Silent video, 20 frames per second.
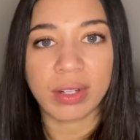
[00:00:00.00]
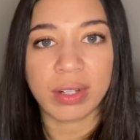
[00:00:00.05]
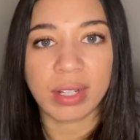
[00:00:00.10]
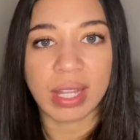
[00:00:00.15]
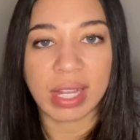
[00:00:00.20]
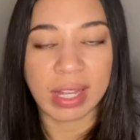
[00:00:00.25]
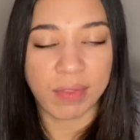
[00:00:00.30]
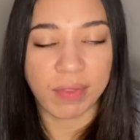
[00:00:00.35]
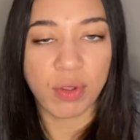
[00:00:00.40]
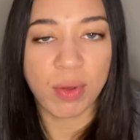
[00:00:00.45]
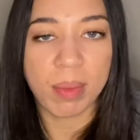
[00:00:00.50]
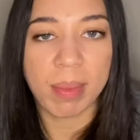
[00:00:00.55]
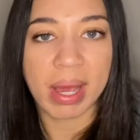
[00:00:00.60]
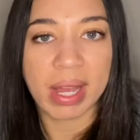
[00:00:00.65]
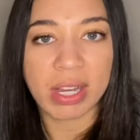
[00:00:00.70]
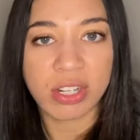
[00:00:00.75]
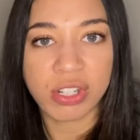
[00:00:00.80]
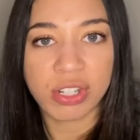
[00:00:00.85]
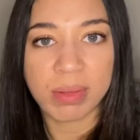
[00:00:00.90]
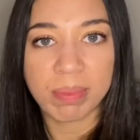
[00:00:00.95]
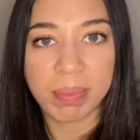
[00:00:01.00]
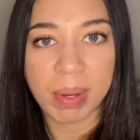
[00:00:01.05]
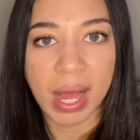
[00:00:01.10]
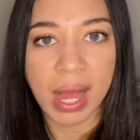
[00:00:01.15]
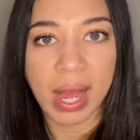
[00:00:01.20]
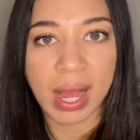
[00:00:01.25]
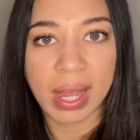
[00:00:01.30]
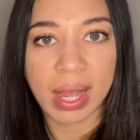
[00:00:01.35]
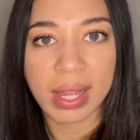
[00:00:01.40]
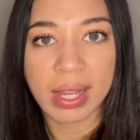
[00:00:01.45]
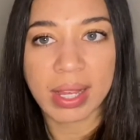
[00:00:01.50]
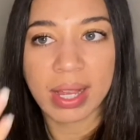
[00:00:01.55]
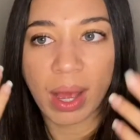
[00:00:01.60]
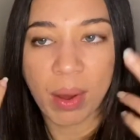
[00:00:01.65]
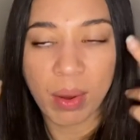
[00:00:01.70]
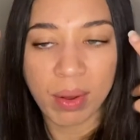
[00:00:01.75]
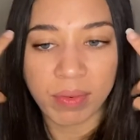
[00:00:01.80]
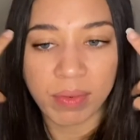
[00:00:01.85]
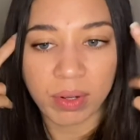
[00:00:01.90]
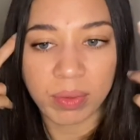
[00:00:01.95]
Like if you imagine pi,
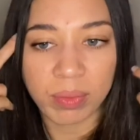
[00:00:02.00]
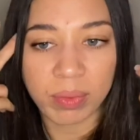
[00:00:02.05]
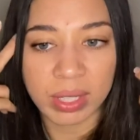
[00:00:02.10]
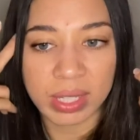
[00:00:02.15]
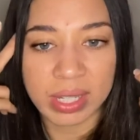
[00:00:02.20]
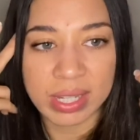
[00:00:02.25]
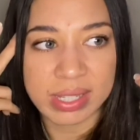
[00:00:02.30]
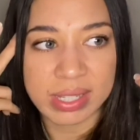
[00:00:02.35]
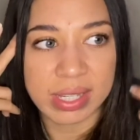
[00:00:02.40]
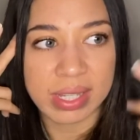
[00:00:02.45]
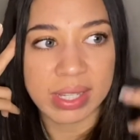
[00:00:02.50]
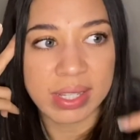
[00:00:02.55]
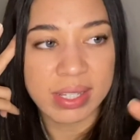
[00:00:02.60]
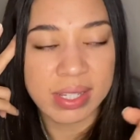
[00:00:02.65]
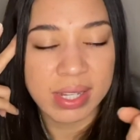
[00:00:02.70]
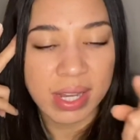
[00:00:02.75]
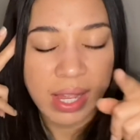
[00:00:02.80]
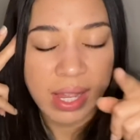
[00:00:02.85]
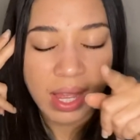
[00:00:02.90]
however it really exists,